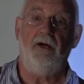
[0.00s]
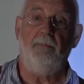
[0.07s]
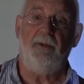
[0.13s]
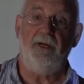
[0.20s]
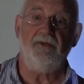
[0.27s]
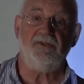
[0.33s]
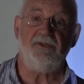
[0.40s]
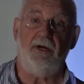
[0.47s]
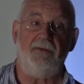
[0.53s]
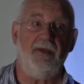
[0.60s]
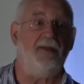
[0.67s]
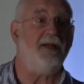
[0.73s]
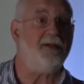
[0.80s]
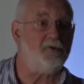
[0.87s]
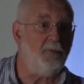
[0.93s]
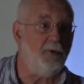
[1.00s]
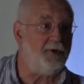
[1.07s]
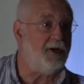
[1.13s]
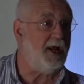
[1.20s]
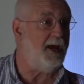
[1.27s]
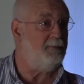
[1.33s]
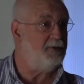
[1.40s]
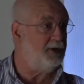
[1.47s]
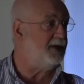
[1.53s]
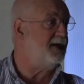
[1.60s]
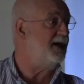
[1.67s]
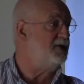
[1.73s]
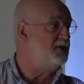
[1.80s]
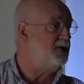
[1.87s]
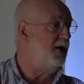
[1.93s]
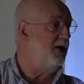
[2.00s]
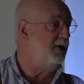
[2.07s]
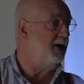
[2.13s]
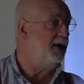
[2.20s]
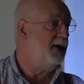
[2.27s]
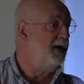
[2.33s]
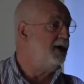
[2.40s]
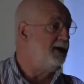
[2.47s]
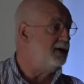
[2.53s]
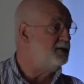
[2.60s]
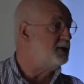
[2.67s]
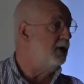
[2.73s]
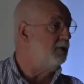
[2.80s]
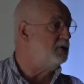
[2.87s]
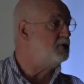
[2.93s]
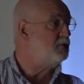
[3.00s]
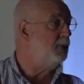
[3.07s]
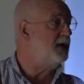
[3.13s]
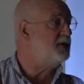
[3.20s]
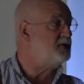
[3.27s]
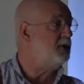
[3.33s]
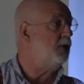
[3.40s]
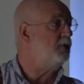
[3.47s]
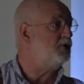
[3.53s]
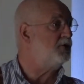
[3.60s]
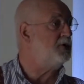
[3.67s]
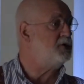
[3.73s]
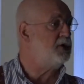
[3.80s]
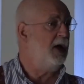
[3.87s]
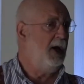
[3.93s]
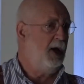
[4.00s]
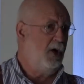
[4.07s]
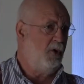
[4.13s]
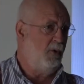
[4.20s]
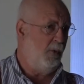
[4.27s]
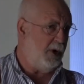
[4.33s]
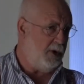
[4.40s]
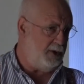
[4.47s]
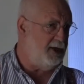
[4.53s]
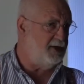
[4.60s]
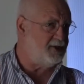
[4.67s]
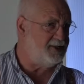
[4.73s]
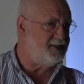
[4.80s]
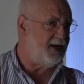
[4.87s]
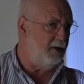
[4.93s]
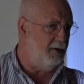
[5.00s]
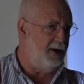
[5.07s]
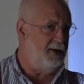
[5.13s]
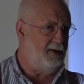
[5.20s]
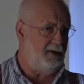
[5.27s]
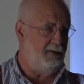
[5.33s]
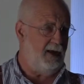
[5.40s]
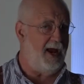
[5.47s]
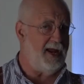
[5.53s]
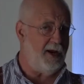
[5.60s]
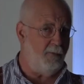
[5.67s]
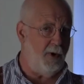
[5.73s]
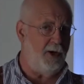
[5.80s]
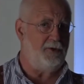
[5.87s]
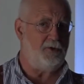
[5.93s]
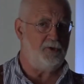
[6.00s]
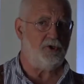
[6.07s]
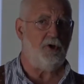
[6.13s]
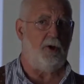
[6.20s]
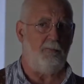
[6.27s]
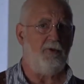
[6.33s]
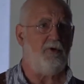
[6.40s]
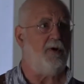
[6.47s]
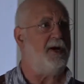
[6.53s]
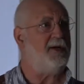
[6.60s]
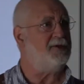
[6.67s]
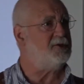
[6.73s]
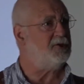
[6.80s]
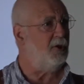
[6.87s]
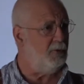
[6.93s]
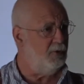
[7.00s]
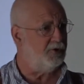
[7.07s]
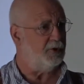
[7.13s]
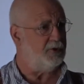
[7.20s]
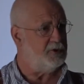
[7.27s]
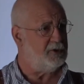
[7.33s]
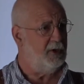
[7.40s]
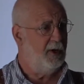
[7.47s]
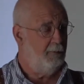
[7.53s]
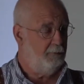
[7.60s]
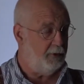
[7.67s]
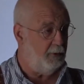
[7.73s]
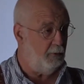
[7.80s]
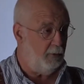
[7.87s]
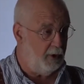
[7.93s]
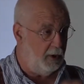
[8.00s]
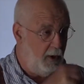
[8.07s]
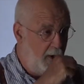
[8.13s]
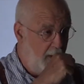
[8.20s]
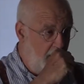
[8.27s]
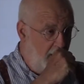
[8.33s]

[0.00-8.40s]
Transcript: being stuck there, and that's what had happened at Kantara. Kantara is where soldiers who weren't necessarily A1 top-grade soldiers, but were